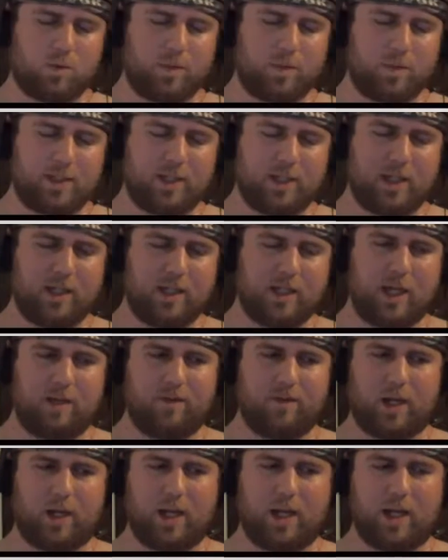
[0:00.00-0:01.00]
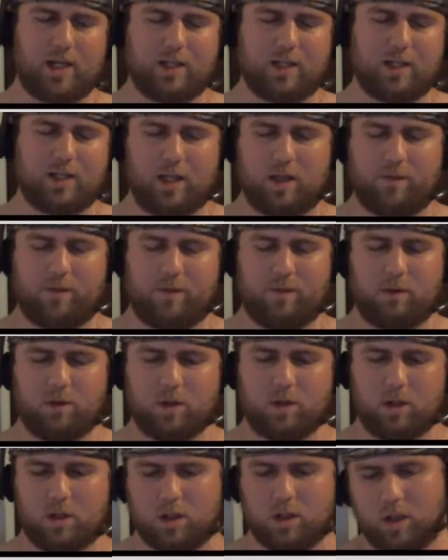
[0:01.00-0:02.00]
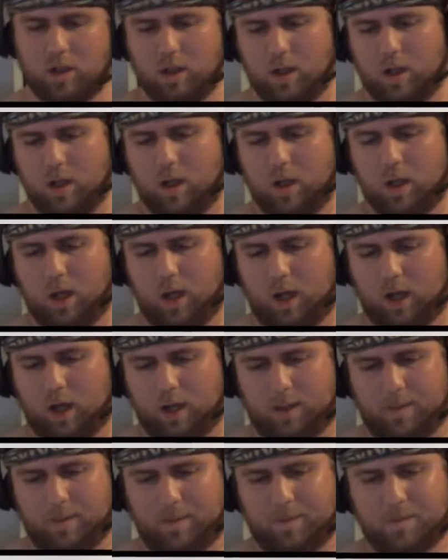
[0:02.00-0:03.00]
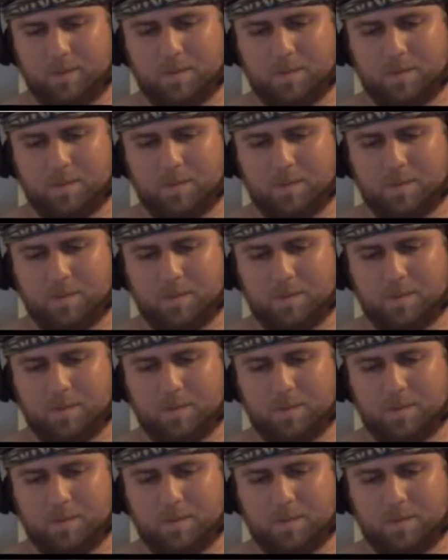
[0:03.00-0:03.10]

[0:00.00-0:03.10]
seeing David again in the future. Not